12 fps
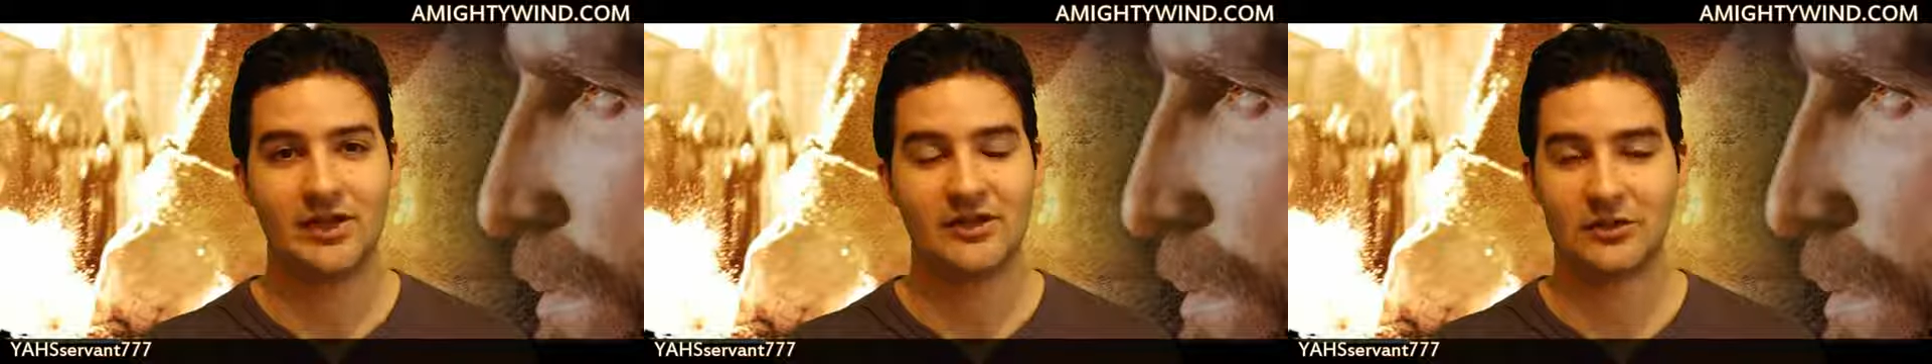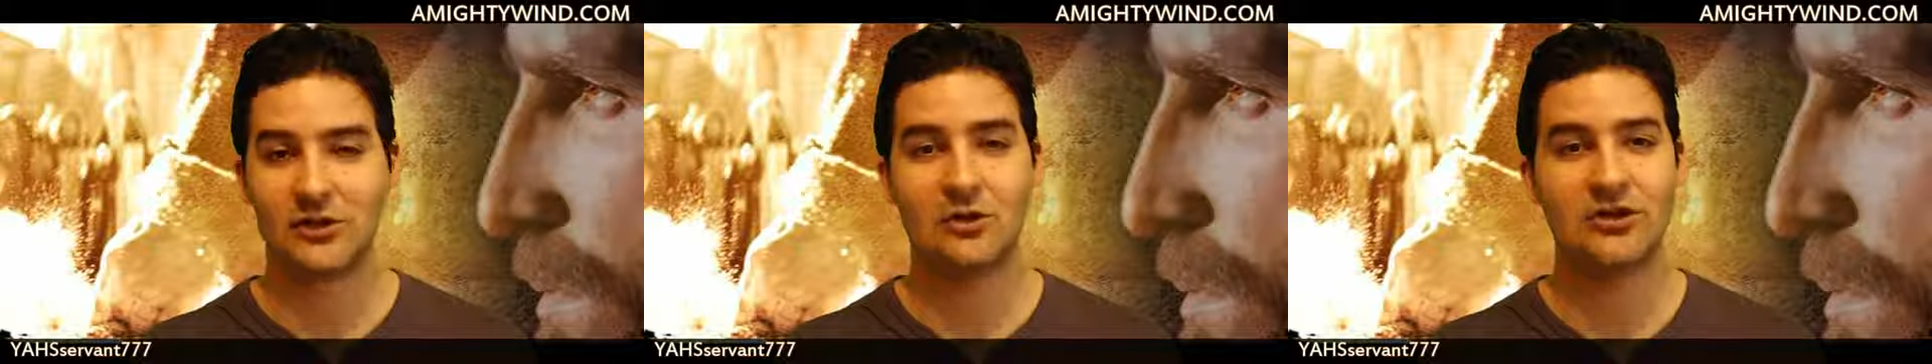
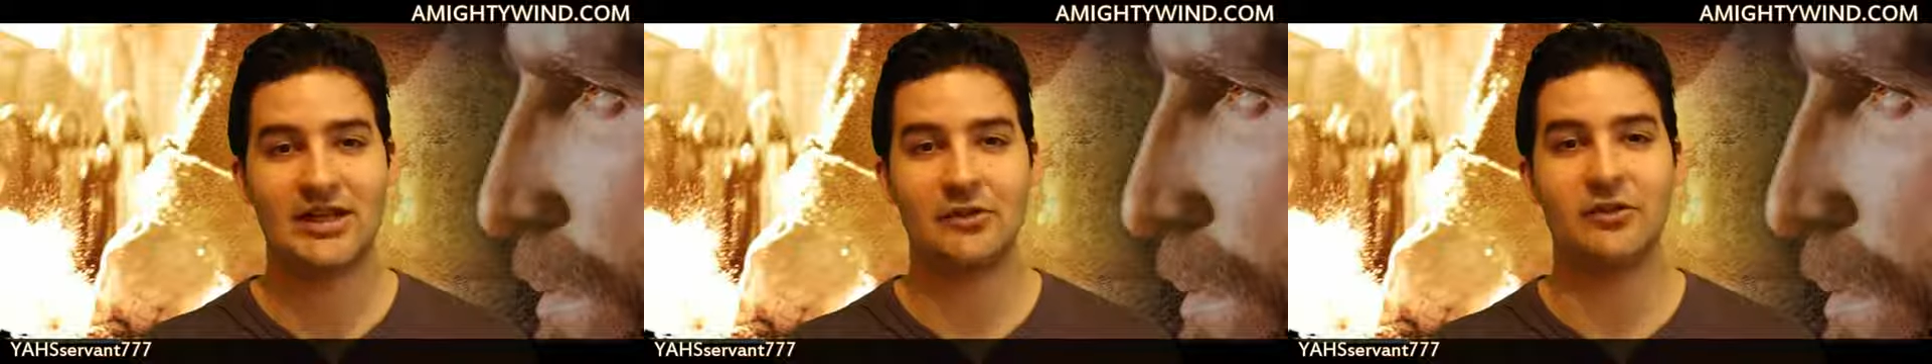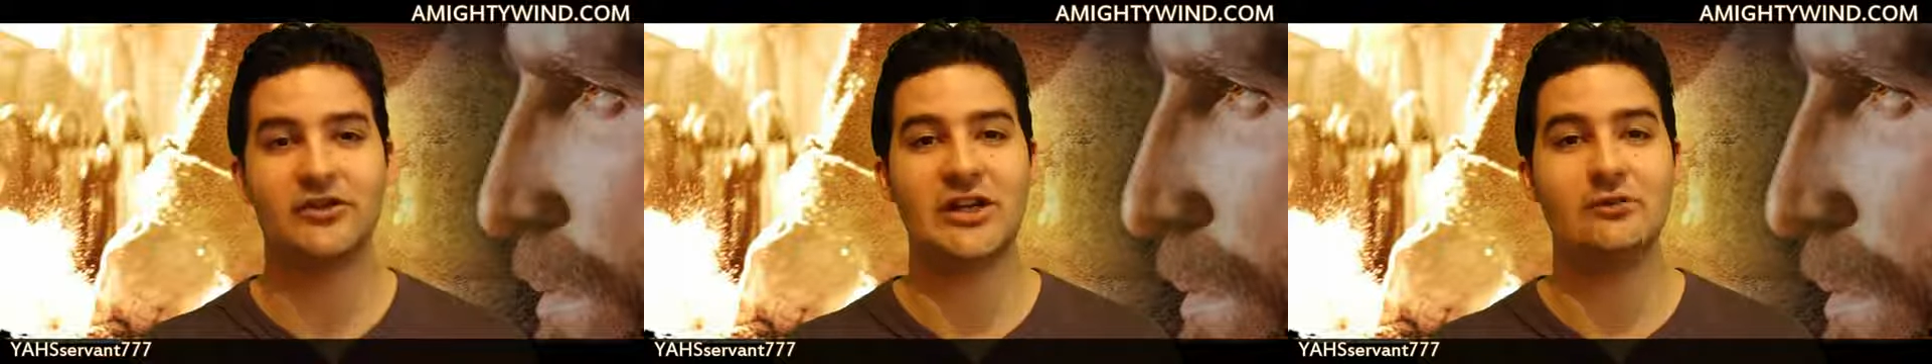It's going to
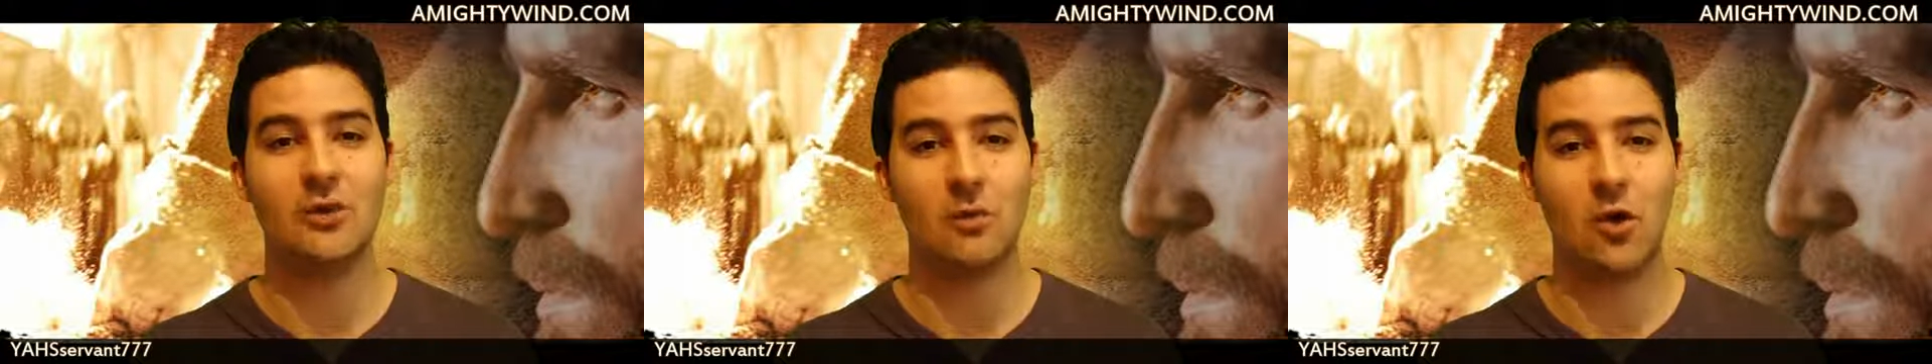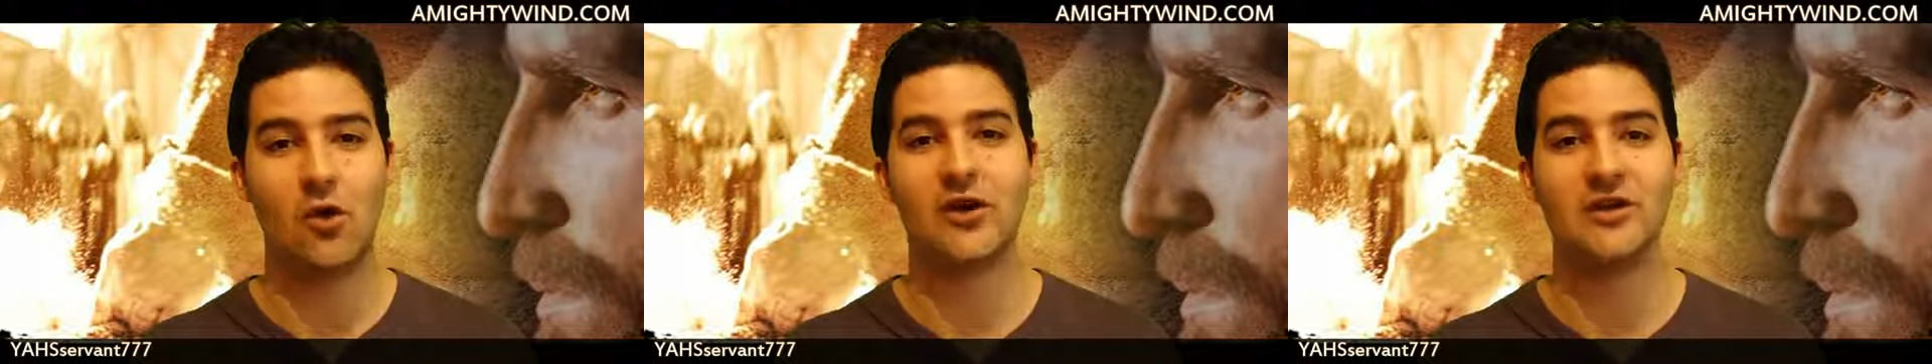give us even
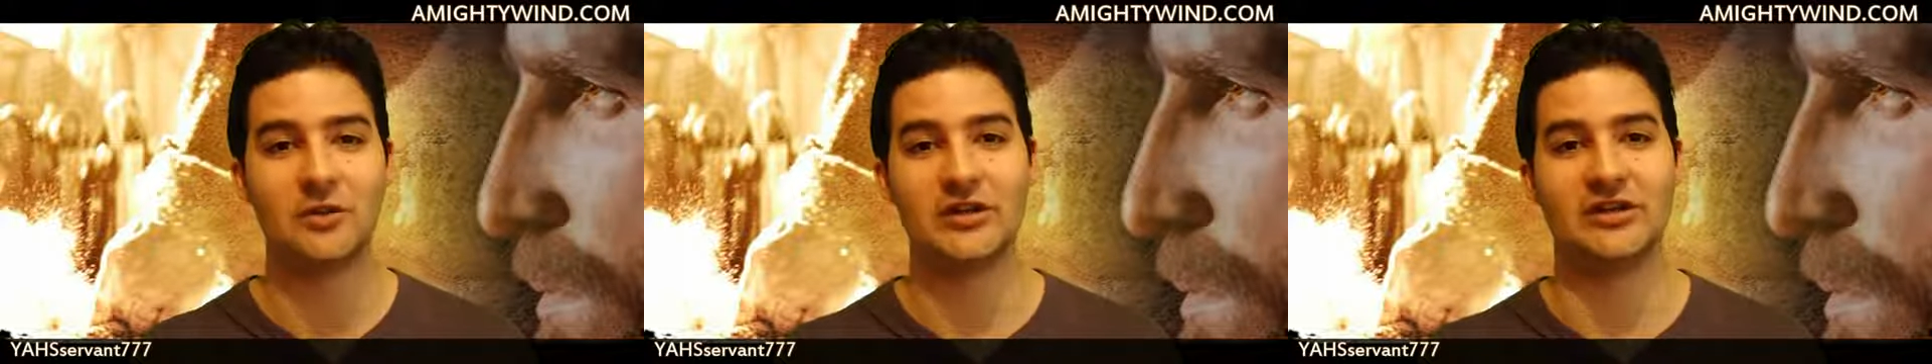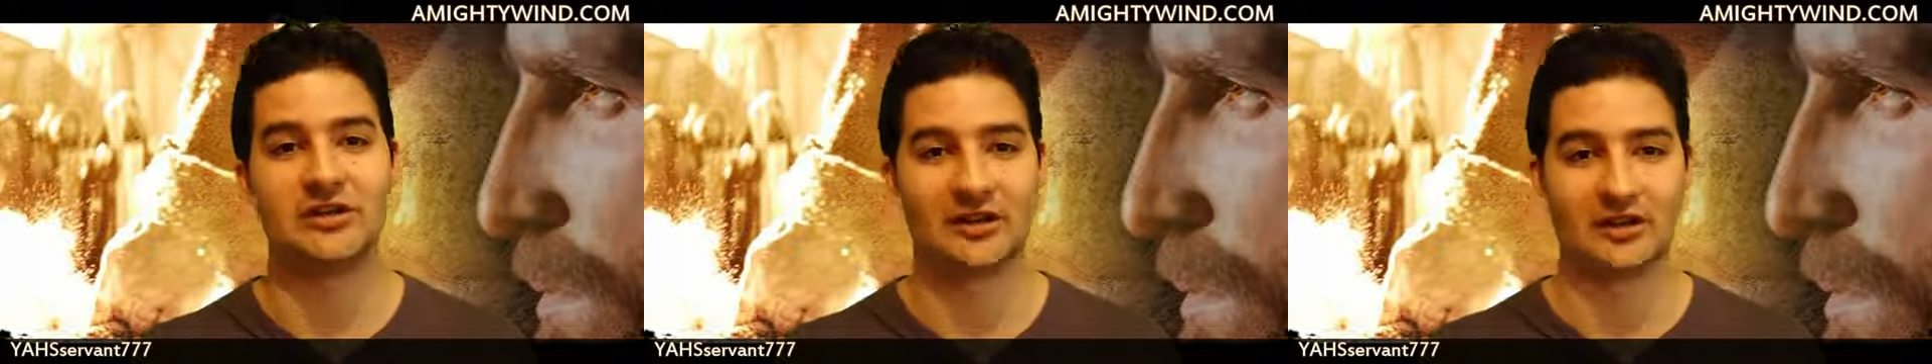more
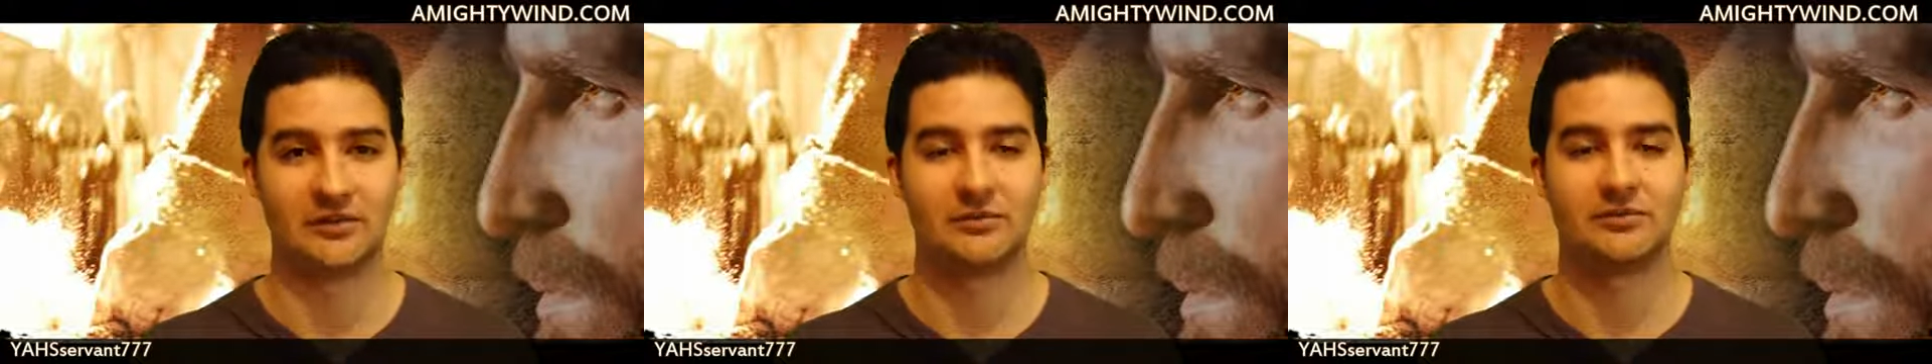anointing.